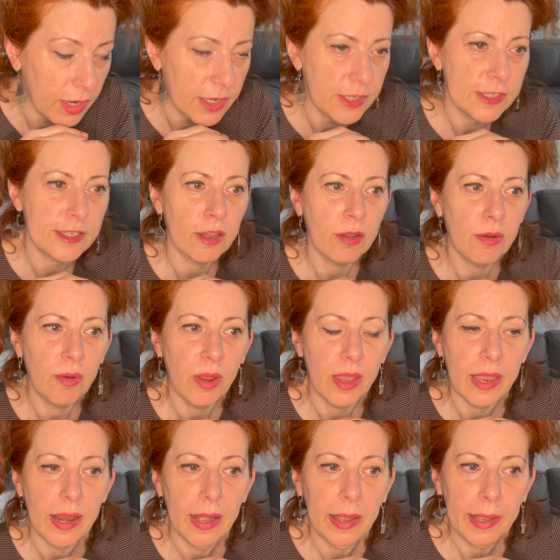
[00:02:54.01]
So
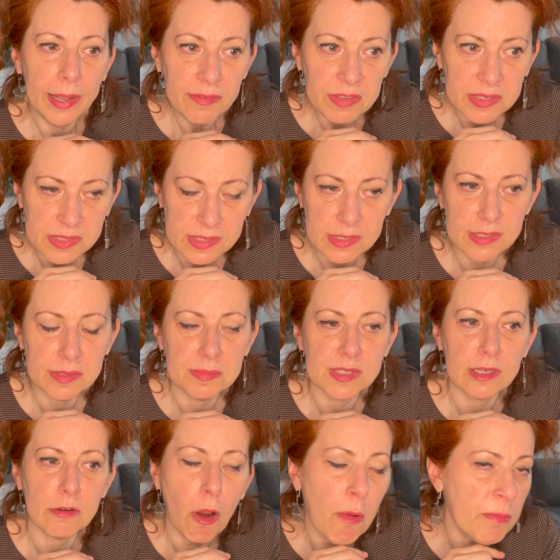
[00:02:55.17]
living systems
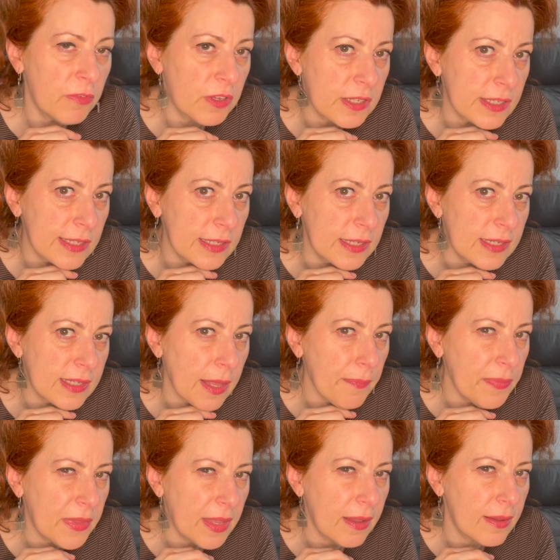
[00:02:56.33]
are obviously
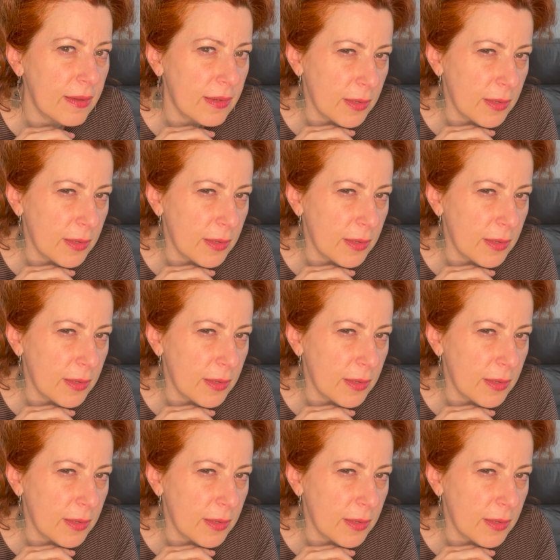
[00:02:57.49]
something